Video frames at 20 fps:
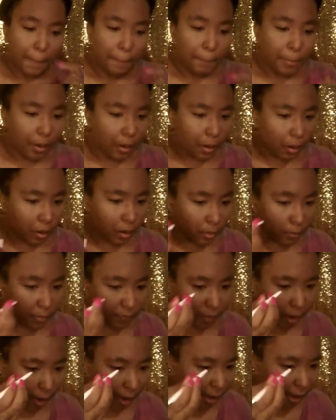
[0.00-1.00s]
But
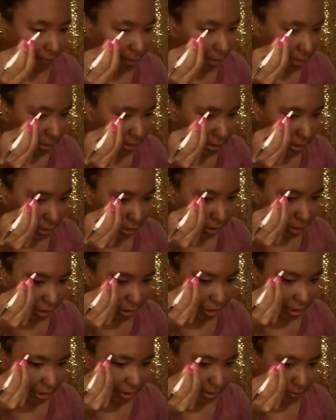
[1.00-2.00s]
if y'all have any
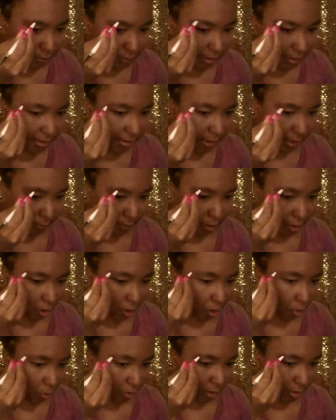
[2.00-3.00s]
suggestions, please let me
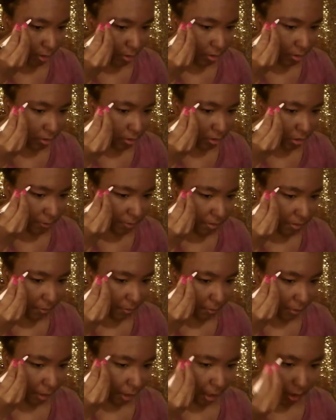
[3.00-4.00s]
know in the
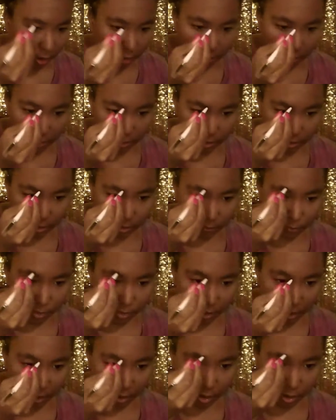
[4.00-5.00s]
description box,
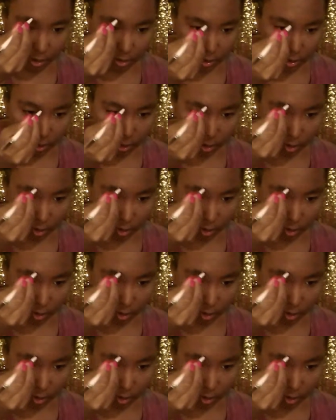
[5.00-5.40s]
because